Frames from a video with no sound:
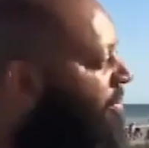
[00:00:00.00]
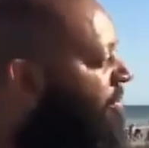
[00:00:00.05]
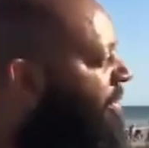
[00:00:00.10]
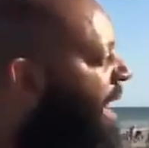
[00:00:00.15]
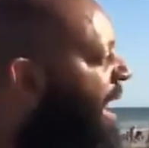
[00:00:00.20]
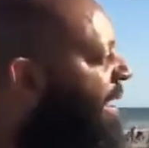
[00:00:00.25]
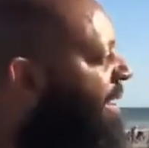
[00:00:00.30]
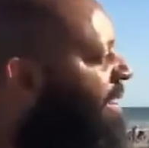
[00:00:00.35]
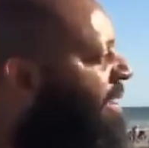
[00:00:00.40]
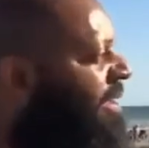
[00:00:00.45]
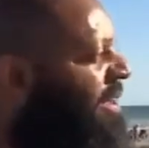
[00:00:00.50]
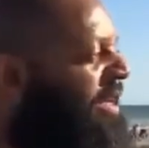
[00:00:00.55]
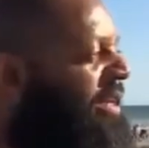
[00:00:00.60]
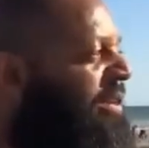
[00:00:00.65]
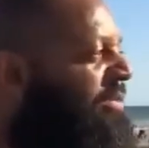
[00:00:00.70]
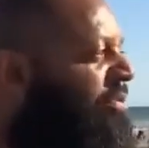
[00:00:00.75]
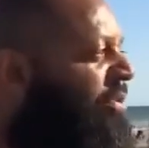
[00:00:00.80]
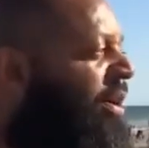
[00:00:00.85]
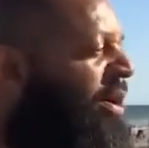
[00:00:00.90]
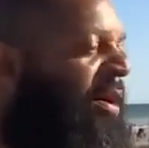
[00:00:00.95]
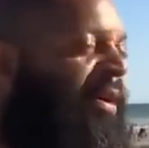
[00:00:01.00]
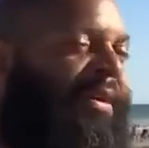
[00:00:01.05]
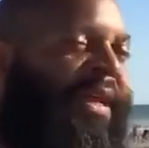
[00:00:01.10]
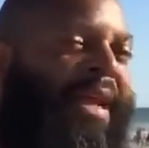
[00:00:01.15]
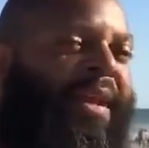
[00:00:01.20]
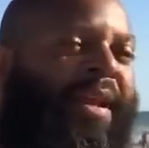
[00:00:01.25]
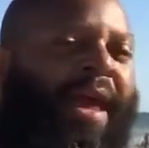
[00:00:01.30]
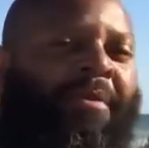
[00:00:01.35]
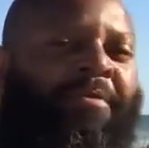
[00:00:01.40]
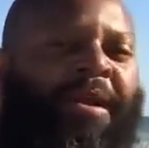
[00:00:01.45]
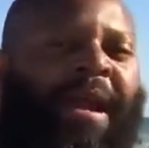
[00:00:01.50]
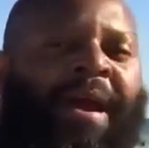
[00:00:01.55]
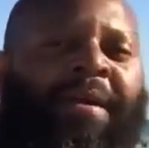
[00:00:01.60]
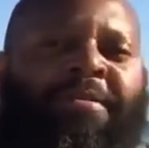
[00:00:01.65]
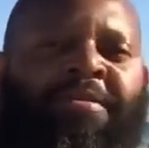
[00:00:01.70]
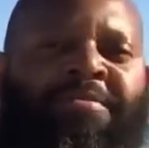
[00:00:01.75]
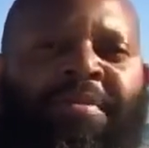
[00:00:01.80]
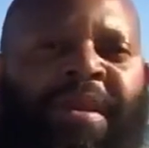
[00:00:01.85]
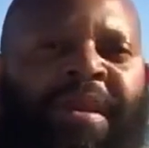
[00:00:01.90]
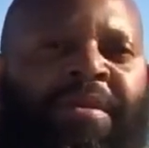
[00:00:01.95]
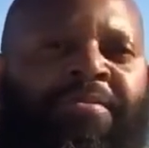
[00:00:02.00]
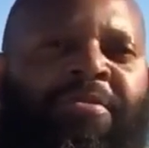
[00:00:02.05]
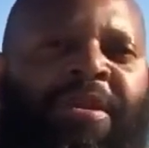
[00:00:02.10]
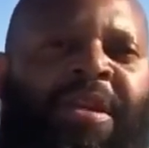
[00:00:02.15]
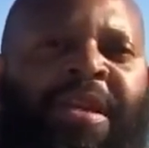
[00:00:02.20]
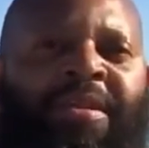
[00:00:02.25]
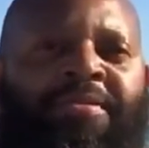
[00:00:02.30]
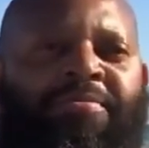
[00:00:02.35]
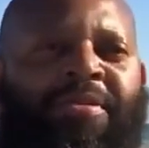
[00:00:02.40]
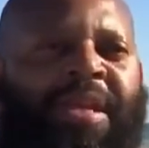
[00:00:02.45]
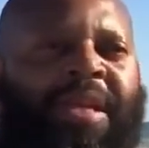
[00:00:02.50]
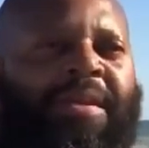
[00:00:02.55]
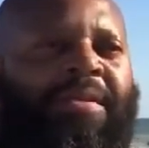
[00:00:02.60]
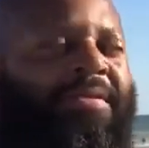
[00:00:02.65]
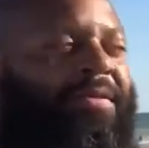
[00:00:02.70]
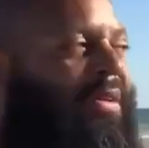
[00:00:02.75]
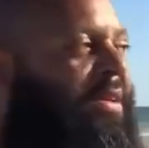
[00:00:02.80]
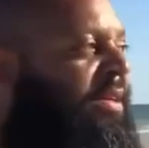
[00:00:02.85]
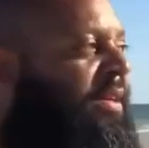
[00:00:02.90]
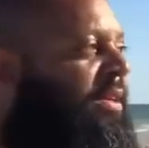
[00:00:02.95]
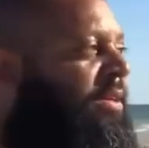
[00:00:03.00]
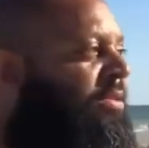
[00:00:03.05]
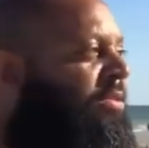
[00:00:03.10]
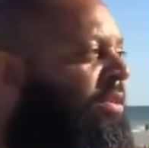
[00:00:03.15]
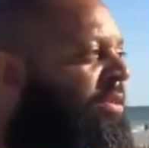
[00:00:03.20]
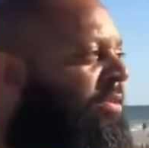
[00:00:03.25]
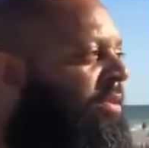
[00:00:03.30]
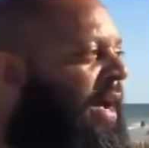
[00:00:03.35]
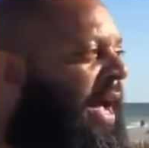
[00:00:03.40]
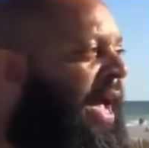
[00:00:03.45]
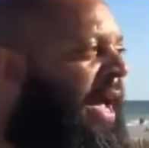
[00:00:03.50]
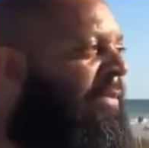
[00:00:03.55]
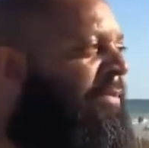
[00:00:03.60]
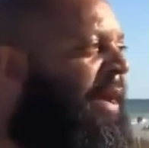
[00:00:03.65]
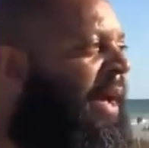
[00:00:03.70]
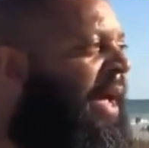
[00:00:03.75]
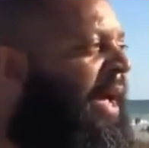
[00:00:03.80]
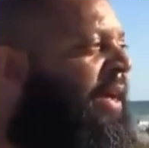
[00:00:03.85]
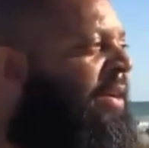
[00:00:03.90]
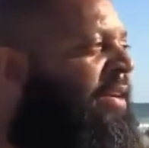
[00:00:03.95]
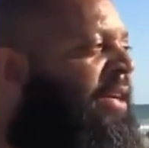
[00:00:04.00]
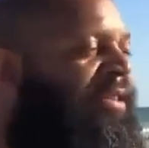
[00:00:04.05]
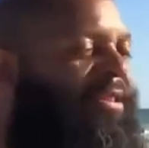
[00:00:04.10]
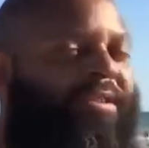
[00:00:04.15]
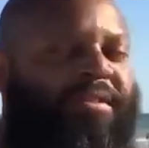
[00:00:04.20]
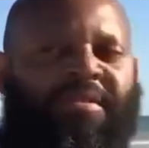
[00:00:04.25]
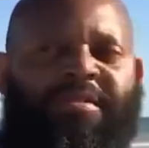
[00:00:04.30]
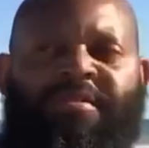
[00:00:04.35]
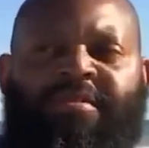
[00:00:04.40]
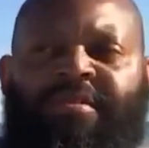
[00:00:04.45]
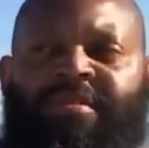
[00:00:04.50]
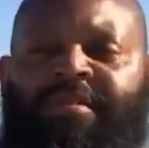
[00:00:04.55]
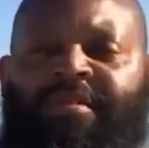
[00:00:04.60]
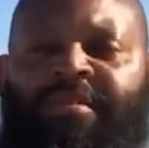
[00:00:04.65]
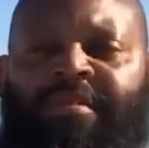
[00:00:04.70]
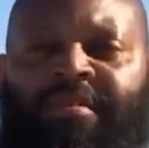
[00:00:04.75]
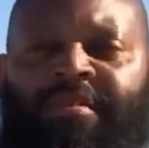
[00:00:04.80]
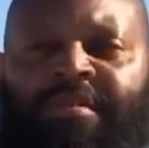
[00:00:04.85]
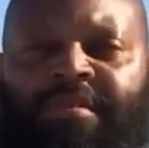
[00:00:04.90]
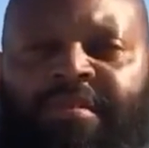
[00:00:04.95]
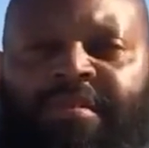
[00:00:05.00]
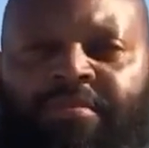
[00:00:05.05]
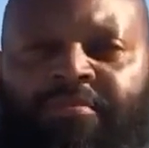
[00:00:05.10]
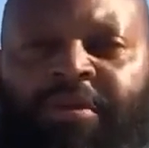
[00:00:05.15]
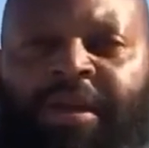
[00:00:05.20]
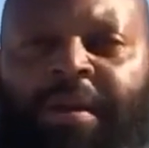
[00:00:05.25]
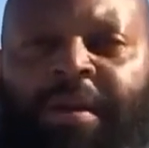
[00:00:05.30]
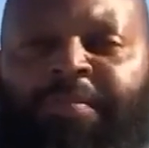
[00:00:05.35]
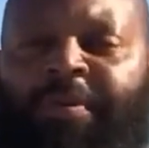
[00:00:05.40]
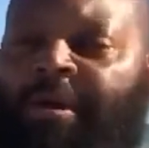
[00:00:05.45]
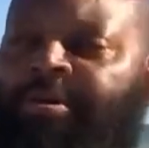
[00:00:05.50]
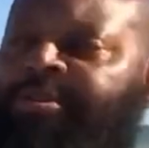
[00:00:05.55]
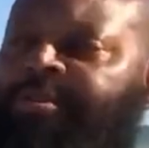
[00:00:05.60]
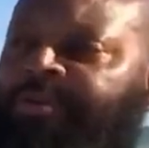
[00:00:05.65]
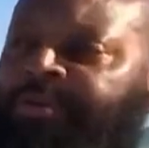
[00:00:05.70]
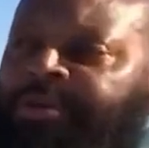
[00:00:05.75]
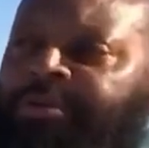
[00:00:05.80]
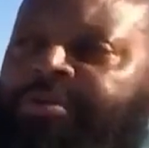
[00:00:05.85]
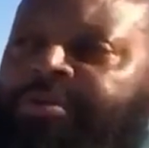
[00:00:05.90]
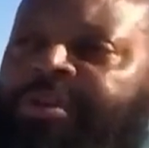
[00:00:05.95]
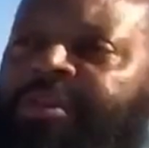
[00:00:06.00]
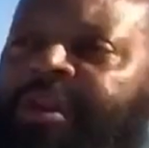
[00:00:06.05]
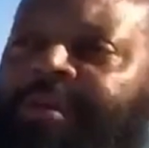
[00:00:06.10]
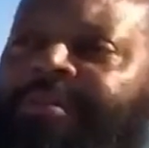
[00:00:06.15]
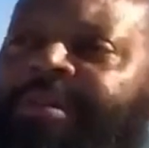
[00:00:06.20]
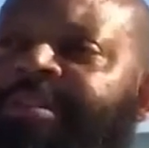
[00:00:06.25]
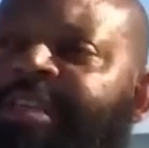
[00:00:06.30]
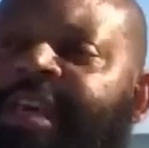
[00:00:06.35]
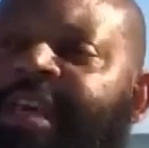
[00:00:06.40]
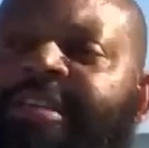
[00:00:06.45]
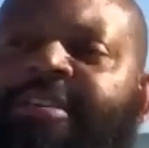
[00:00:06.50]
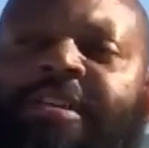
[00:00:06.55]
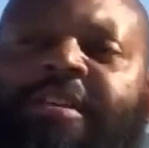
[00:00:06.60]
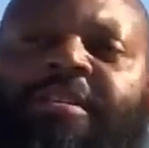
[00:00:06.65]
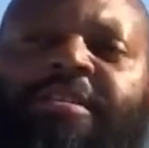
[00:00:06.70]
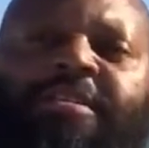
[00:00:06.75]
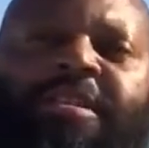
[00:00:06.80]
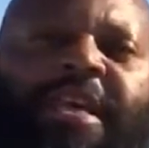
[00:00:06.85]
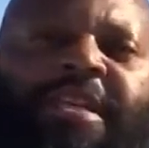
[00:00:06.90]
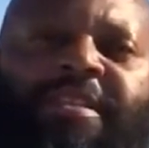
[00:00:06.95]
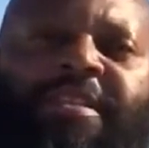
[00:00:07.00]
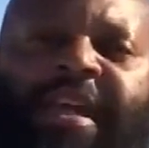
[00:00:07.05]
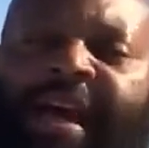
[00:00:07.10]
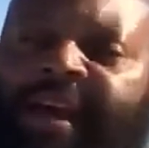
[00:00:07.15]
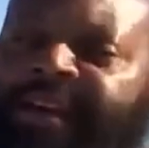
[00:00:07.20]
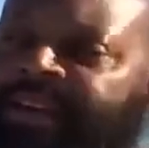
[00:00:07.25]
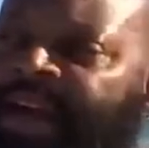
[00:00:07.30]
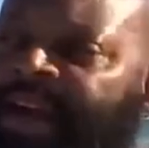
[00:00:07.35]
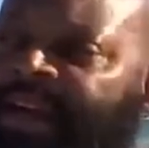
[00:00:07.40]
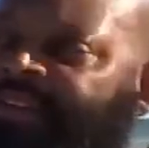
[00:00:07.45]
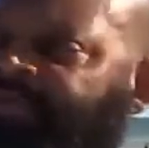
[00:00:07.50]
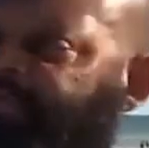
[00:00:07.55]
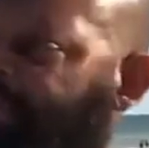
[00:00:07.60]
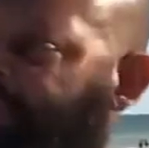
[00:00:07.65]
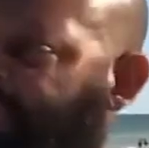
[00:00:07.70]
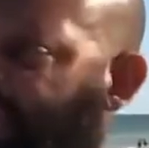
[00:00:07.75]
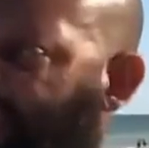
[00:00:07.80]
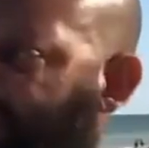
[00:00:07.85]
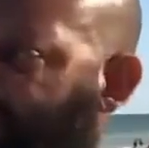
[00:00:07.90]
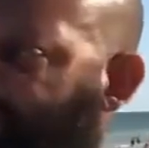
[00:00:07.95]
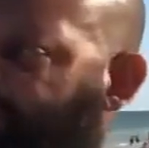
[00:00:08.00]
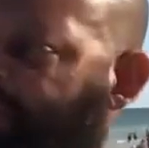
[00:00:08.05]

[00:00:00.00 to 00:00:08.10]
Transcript: We out in the, in the broad daylight with ours, man. We we you know hiding behind nothing we approachable. You can come and test us, test our knowledge. We got it.